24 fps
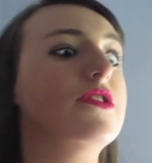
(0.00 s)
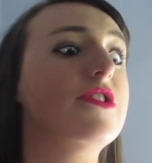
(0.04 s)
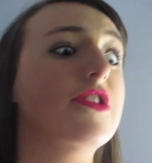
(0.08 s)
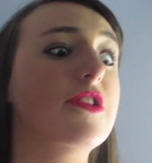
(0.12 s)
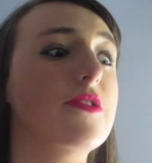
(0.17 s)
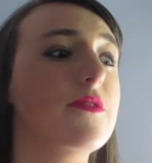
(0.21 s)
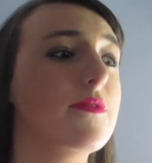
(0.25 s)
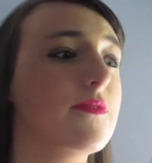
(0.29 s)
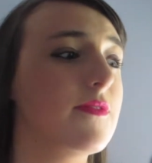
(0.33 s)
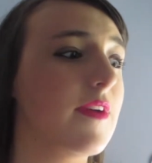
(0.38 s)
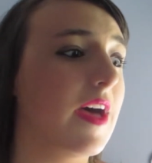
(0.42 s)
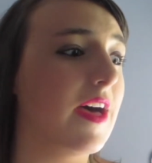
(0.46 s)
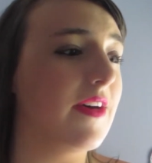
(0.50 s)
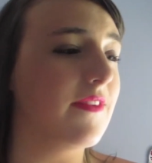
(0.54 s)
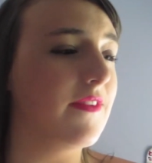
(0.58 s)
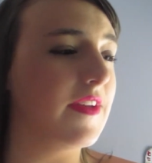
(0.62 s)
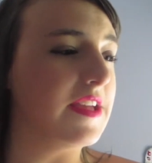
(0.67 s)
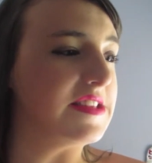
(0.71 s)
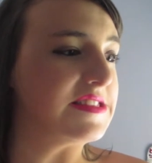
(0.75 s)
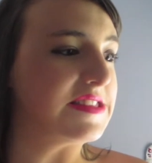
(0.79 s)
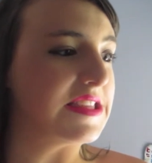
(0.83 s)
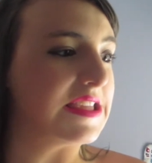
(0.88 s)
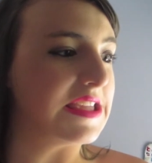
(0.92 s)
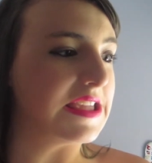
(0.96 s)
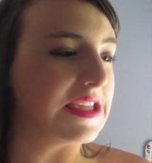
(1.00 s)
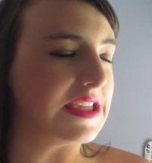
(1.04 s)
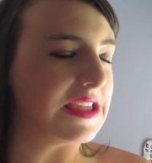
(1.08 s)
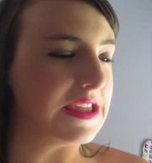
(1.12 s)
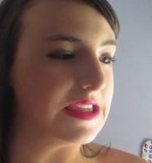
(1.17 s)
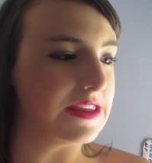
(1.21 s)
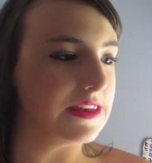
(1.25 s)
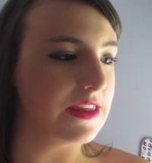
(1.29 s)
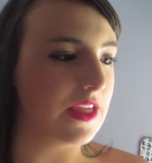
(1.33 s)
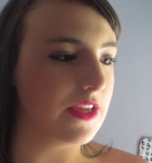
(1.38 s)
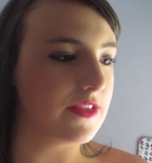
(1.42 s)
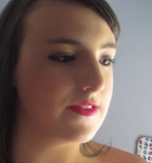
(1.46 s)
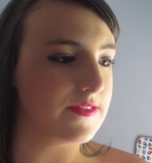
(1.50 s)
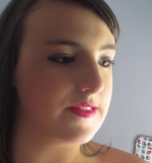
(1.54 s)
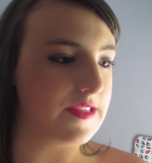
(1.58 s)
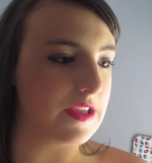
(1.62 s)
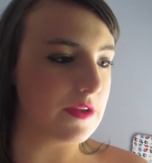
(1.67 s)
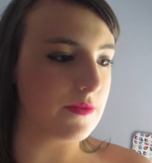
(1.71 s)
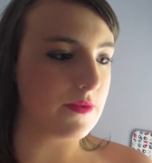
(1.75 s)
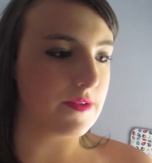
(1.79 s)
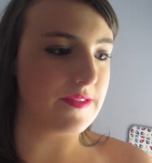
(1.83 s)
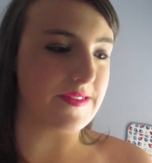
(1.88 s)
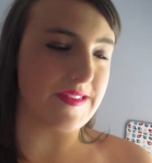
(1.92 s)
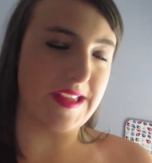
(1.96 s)
Edition Velvet in
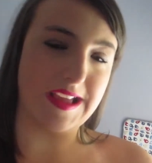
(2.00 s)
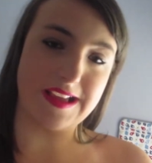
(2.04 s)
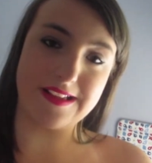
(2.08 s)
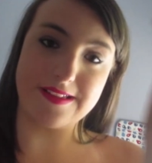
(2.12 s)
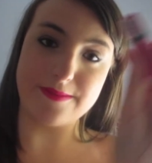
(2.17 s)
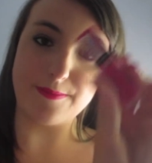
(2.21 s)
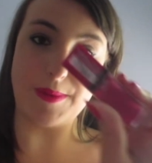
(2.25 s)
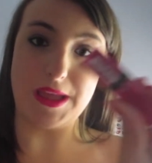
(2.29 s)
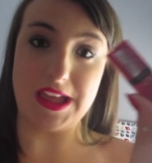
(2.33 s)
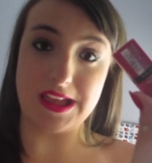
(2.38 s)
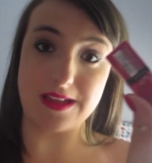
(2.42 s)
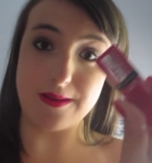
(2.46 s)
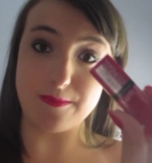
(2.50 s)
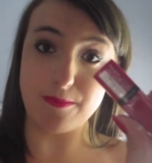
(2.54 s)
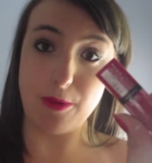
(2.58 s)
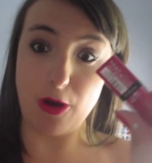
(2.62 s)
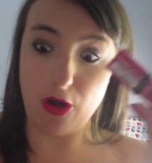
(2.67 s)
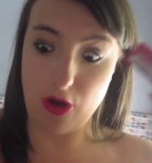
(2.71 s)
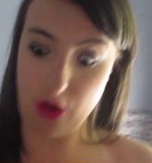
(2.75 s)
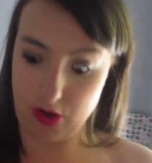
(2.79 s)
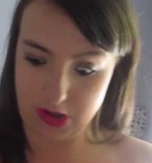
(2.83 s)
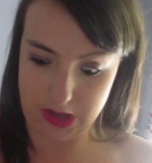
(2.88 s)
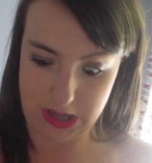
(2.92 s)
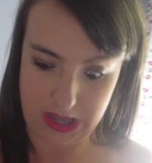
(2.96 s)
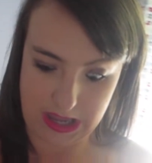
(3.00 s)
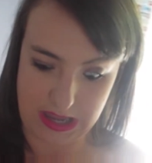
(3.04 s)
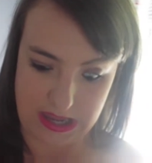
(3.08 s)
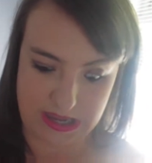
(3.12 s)
06 Pink Pong.